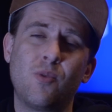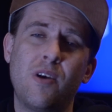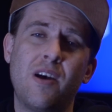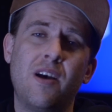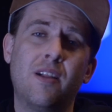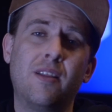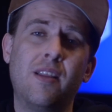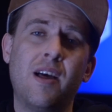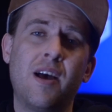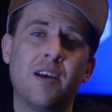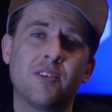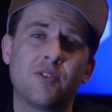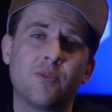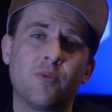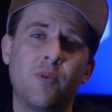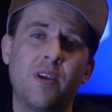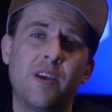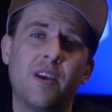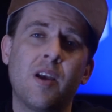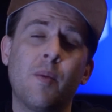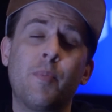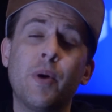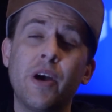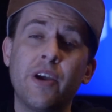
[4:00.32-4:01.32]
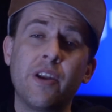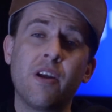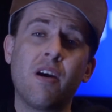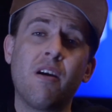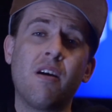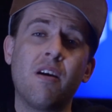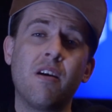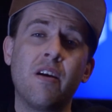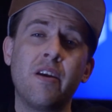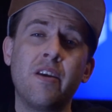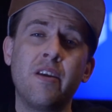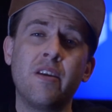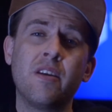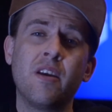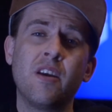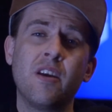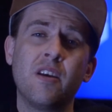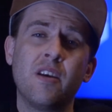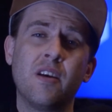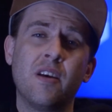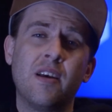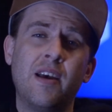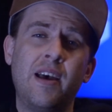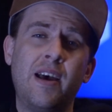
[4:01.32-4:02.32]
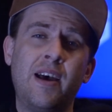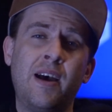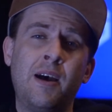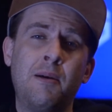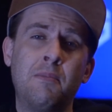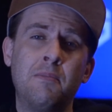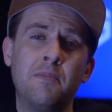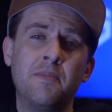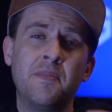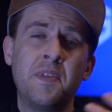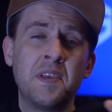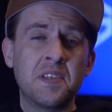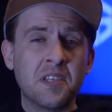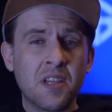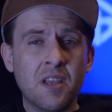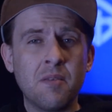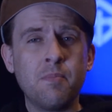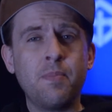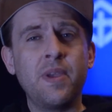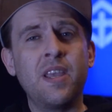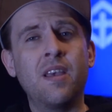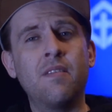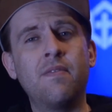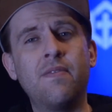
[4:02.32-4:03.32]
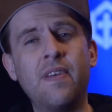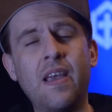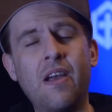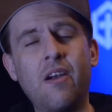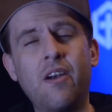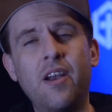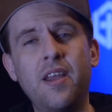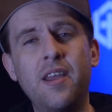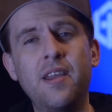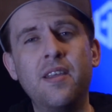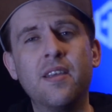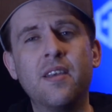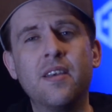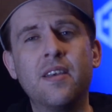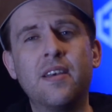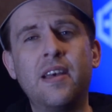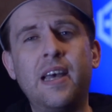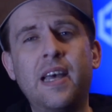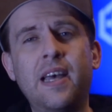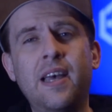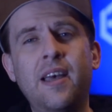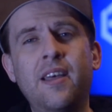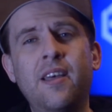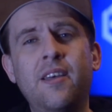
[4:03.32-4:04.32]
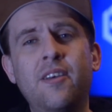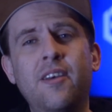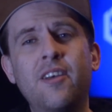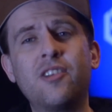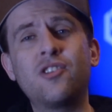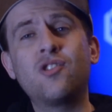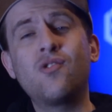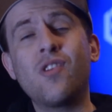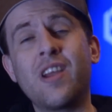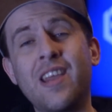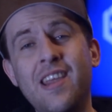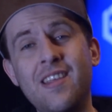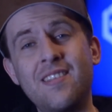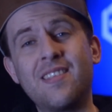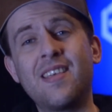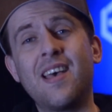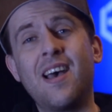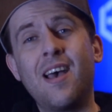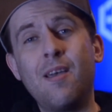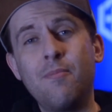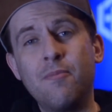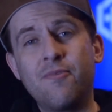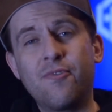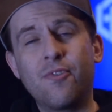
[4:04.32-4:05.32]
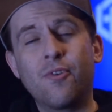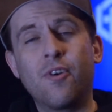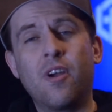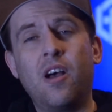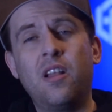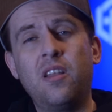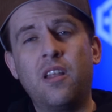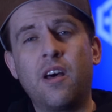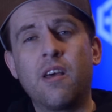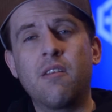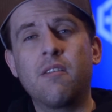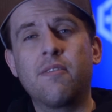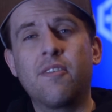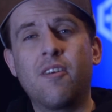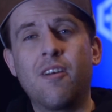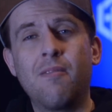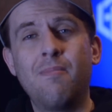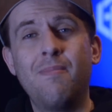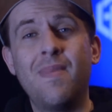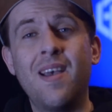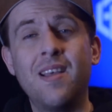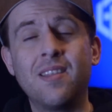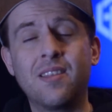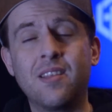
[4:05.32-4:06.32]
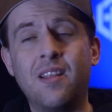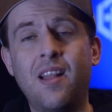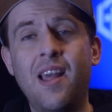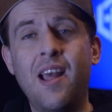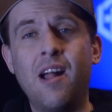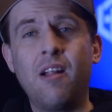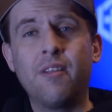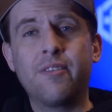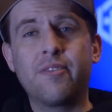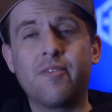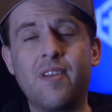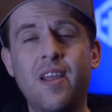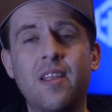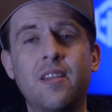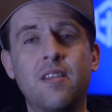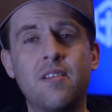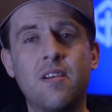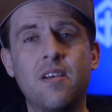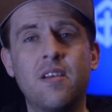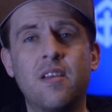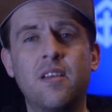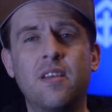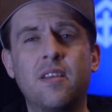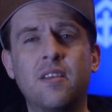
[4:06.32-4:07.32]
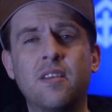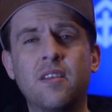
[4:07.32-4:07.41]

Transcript: well last week, about how this can be a very tricky time for a lot of our mental health right now.